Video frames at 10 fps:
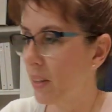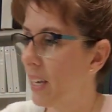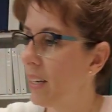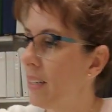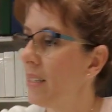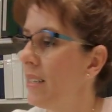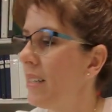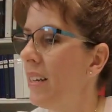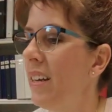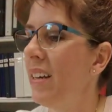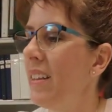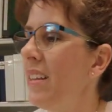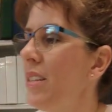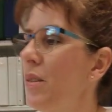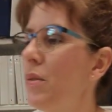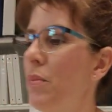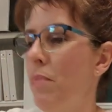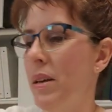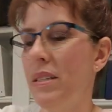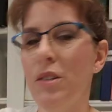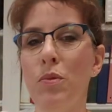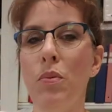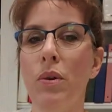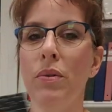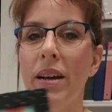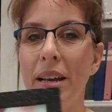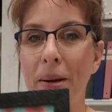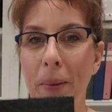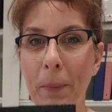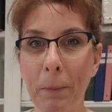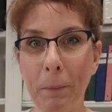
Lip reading: is this message board right here.